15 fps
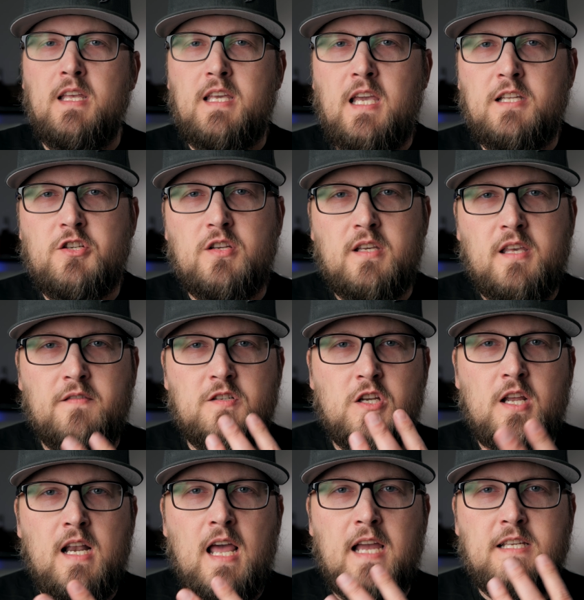gives
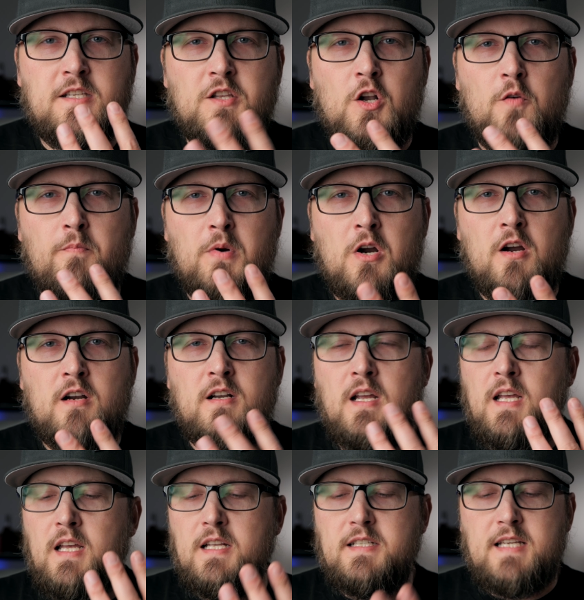you a nice little burn.
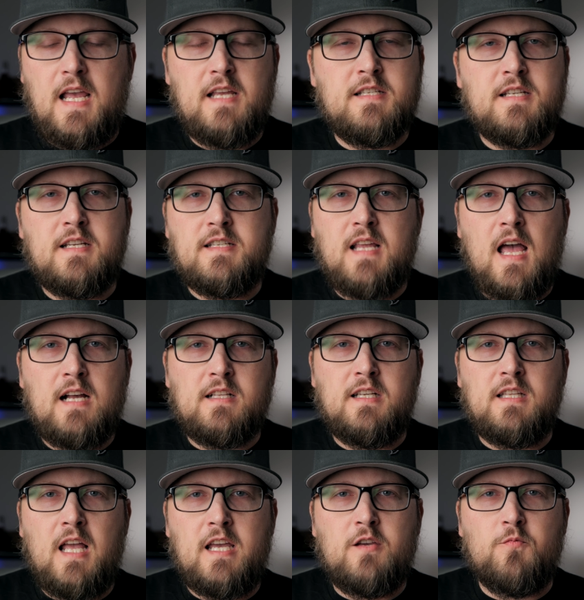Tastes
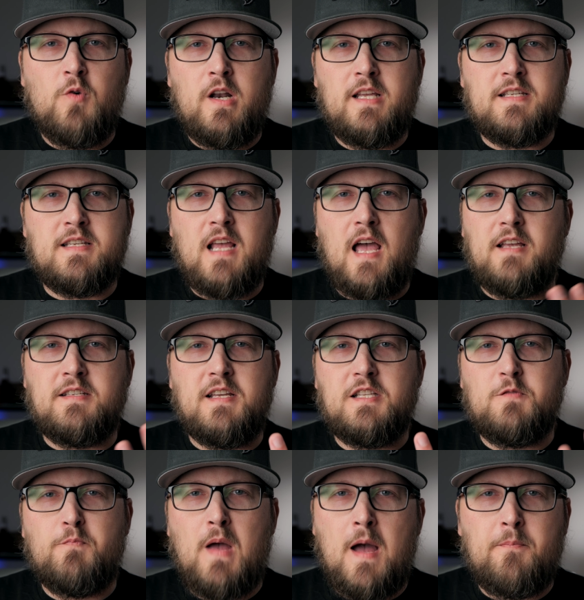exactly like what it says.
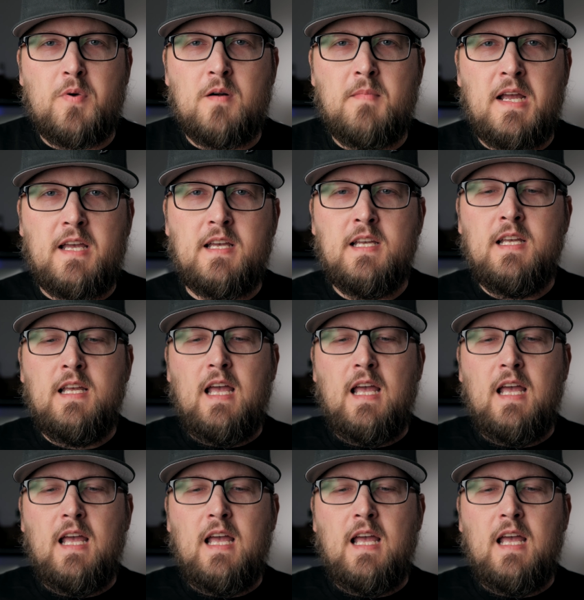It's peppermint.